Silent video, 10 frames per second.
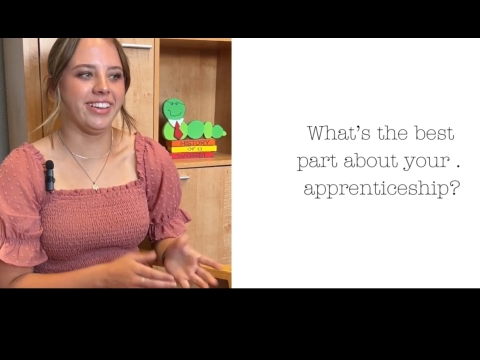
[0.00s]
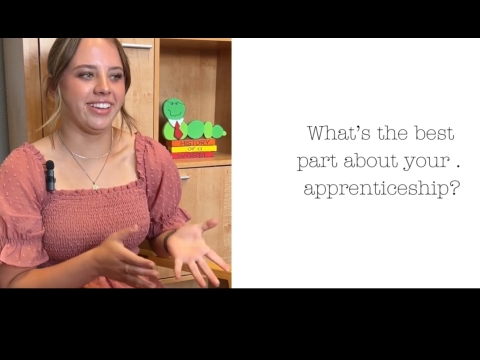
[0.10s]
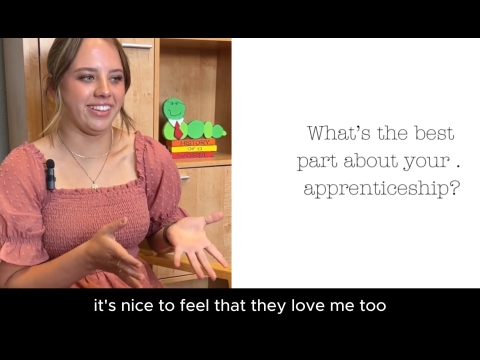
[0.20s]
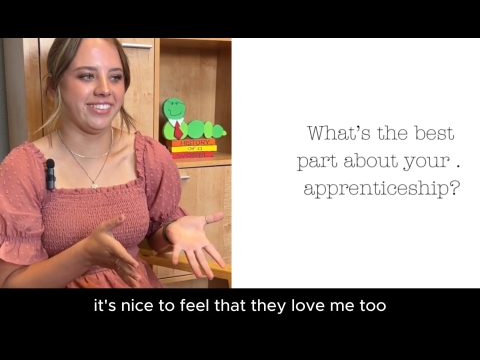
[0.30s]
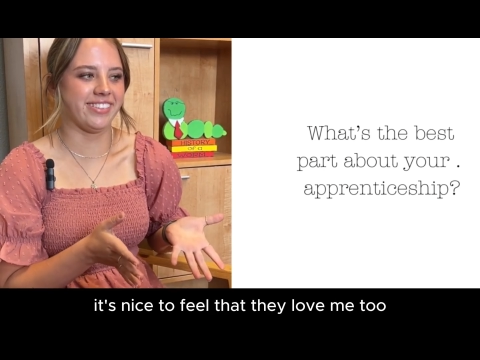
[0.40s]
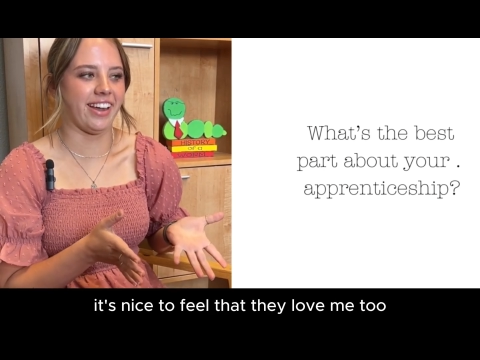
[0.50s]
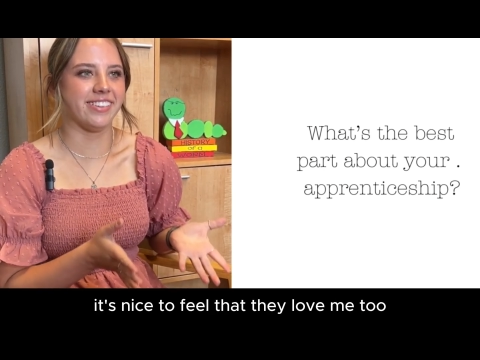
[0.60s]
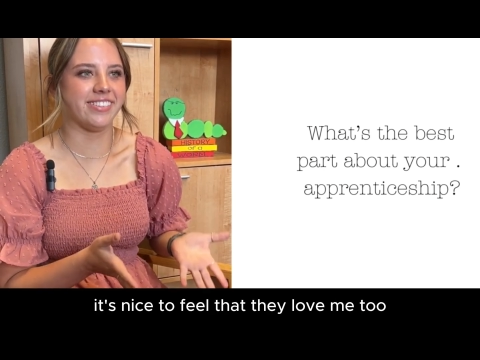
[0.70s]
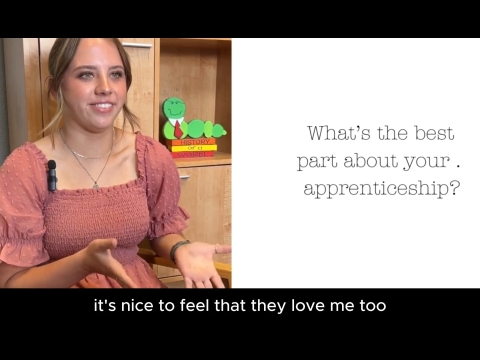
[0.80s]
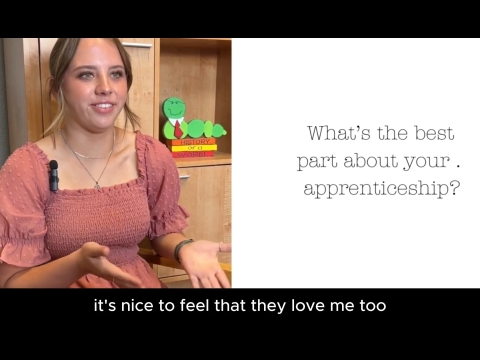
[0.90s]
it's
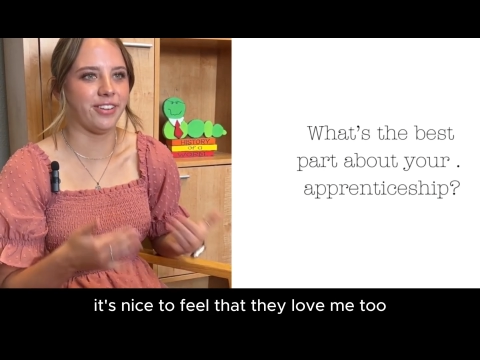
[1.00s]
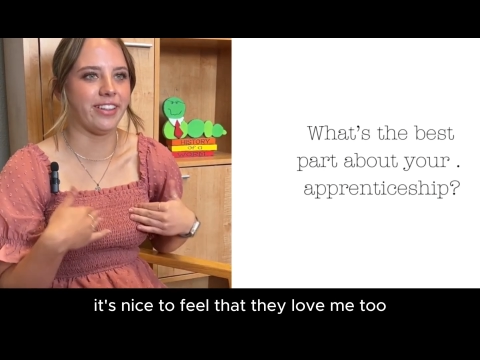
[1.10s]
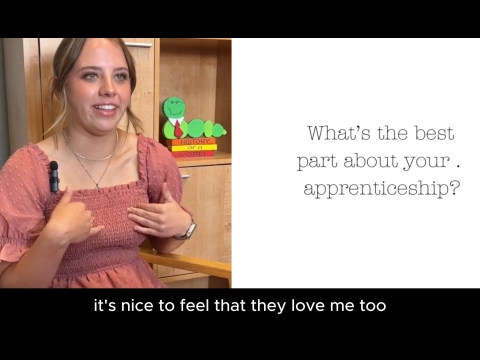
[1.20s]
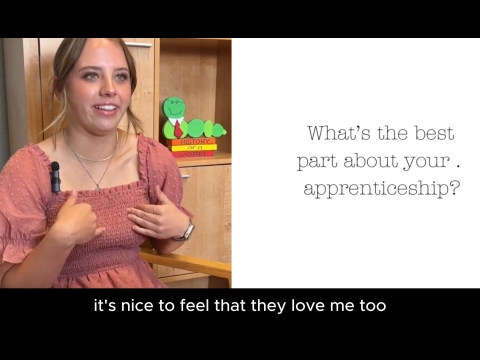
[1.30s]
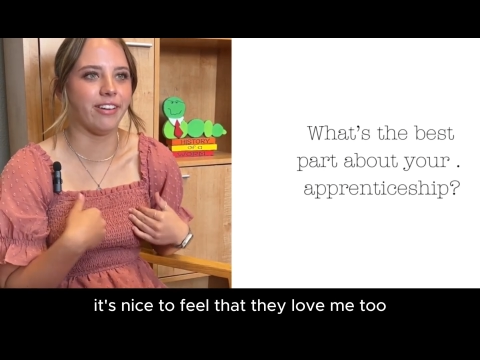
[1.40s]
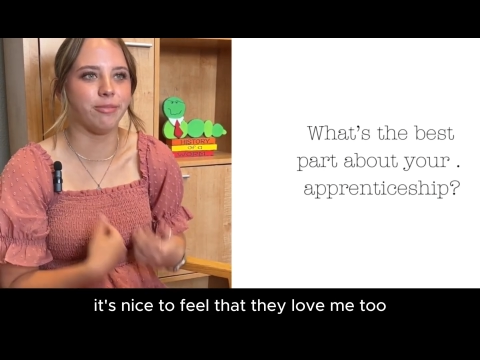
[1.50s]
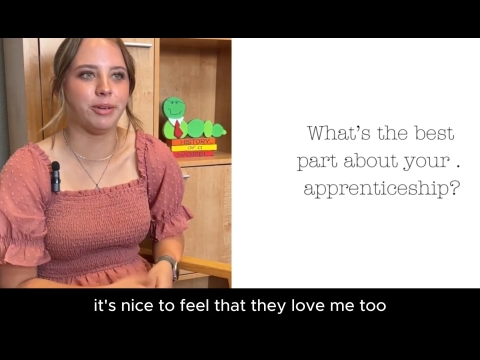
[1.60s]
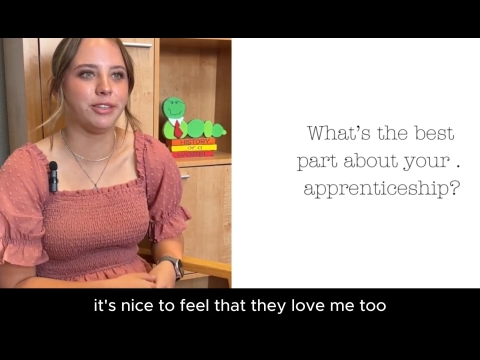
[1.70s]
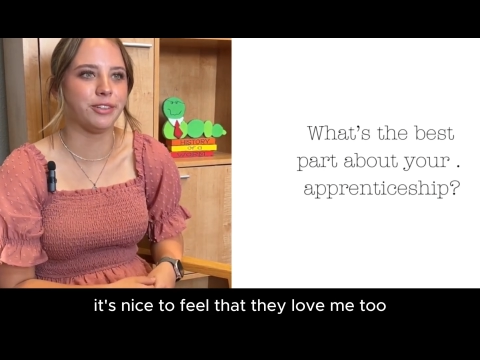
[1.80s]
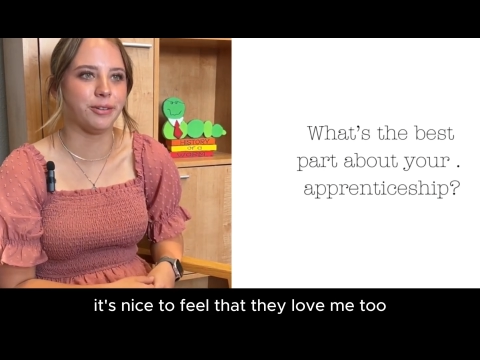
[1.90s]
nice to feel that they love
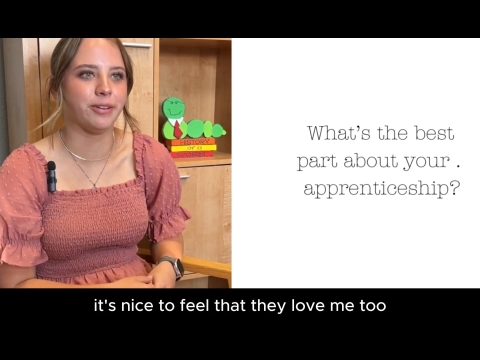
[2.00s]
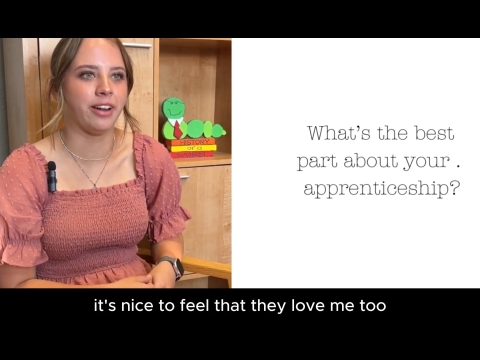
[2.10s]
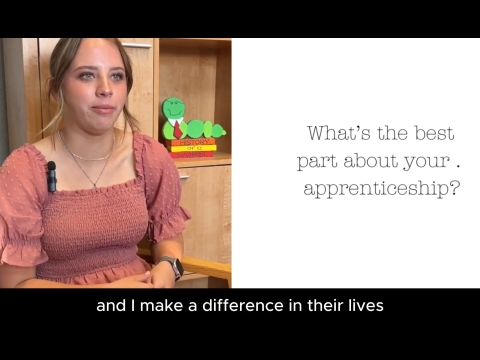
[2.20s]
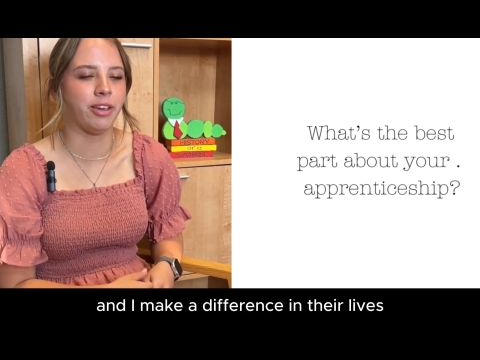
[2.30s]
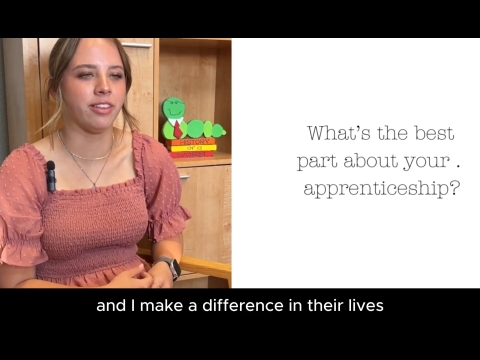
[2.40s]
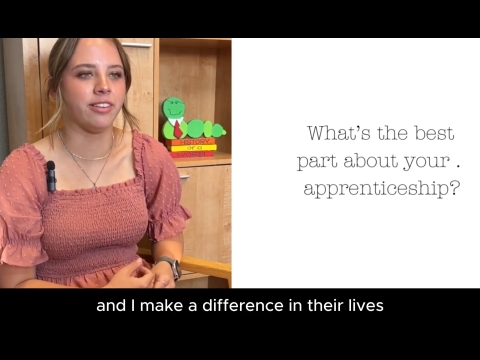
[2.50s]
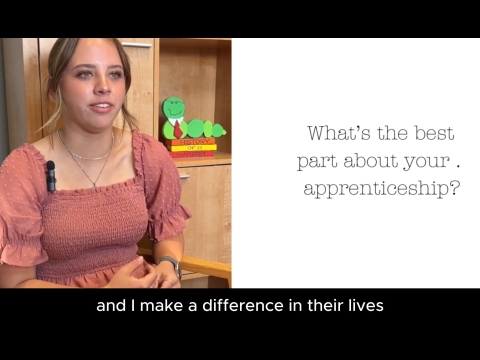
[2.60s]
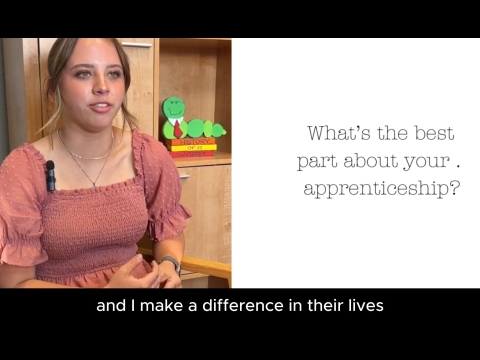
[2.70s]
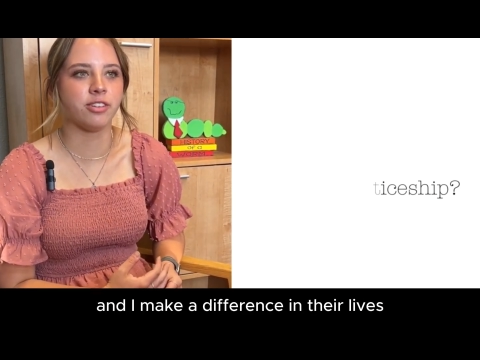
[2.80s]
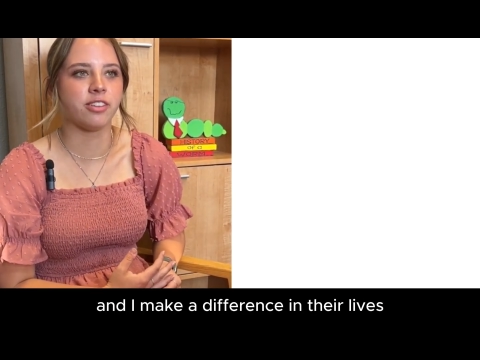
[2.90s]
me too and I make a
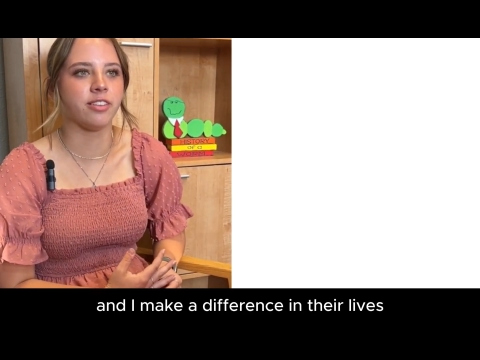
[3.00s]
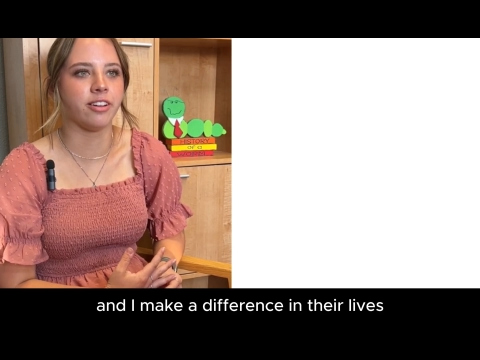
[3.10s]
difference in